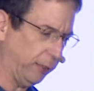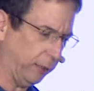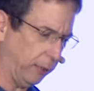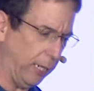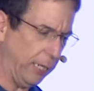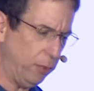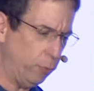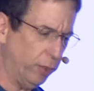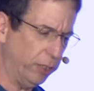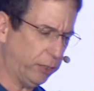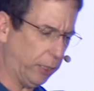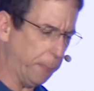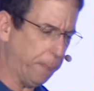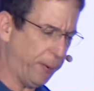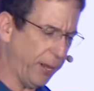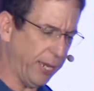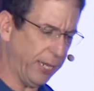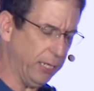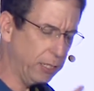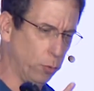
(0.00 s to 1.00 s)
anyone can
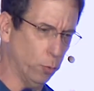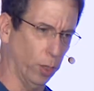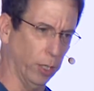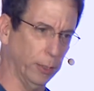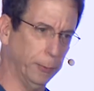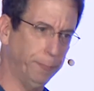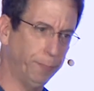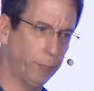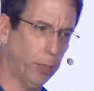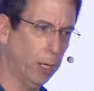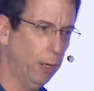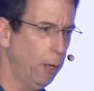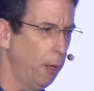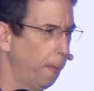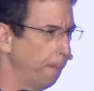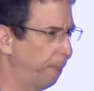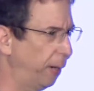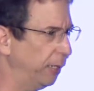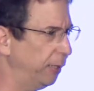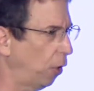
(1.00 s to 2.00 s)
pay anyone,
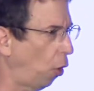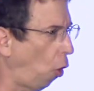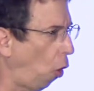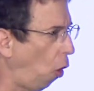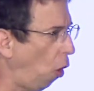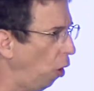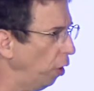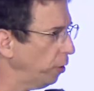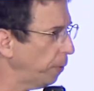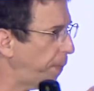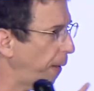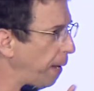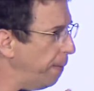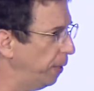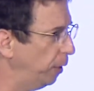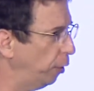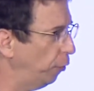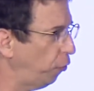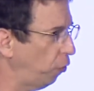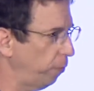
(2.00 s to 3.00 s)
but all the
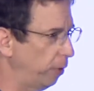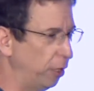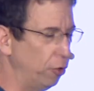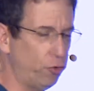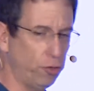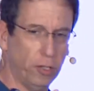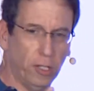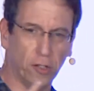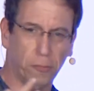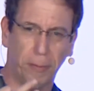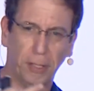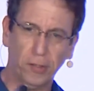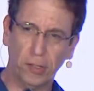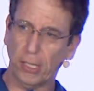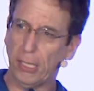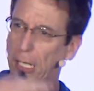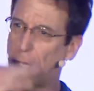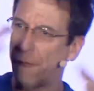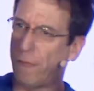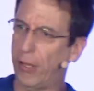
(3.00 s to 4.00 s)
payment information is
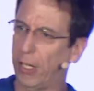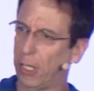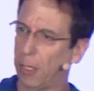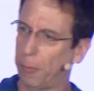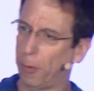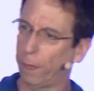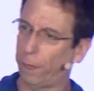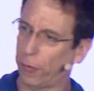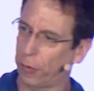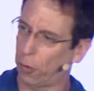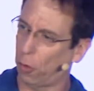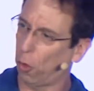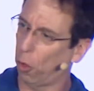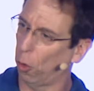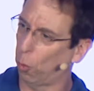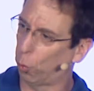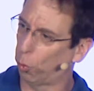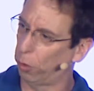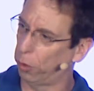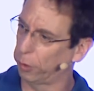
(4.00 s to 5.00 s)
basically available for the whole
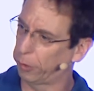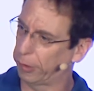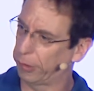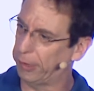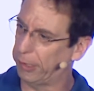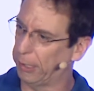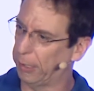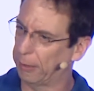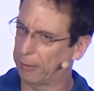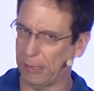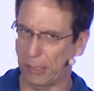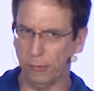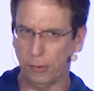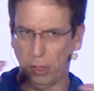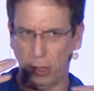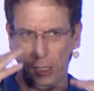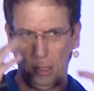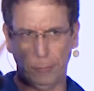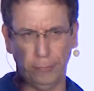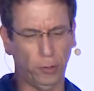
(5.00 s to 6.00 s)
world to see. It's kind of, you
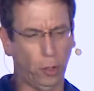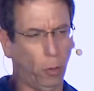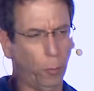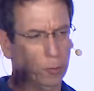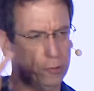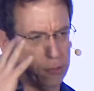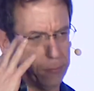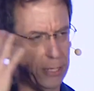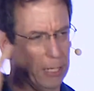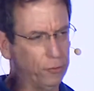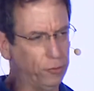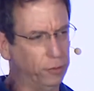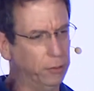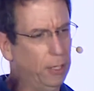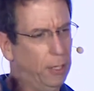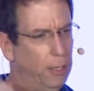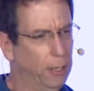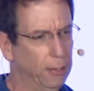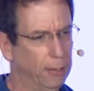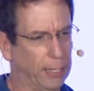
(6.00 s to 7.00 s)
can almost imagine
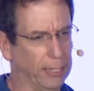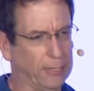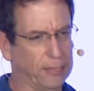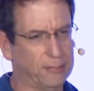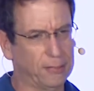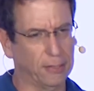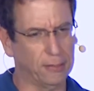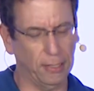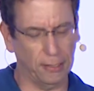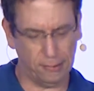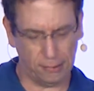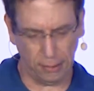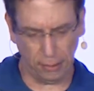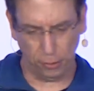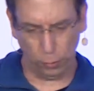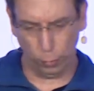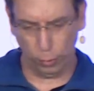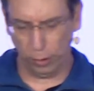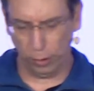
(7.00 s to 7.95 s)
like you were